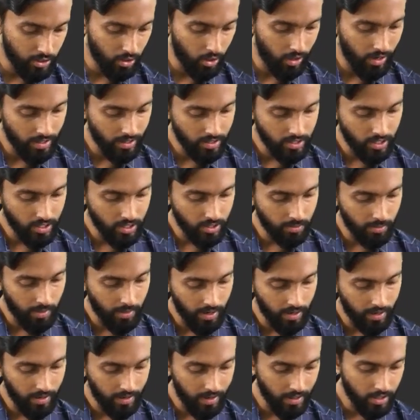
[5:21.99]
So let's just
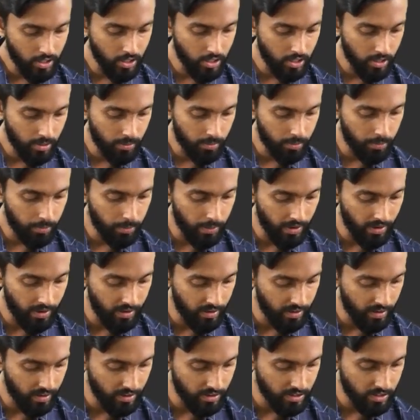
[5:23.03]
make it as
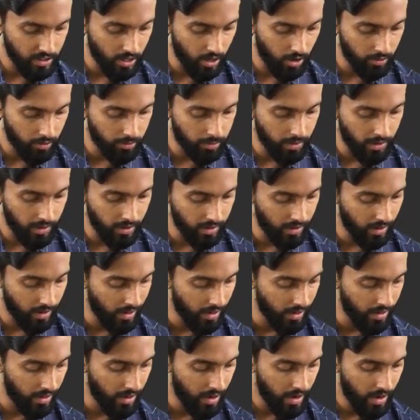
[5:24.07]
print instead of
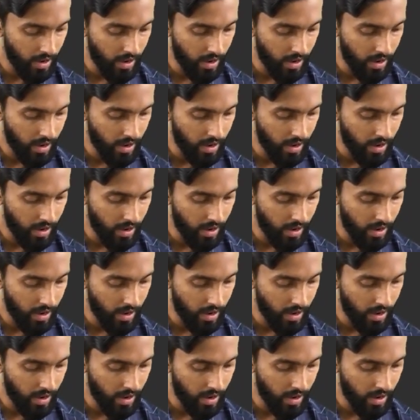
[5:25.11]
println,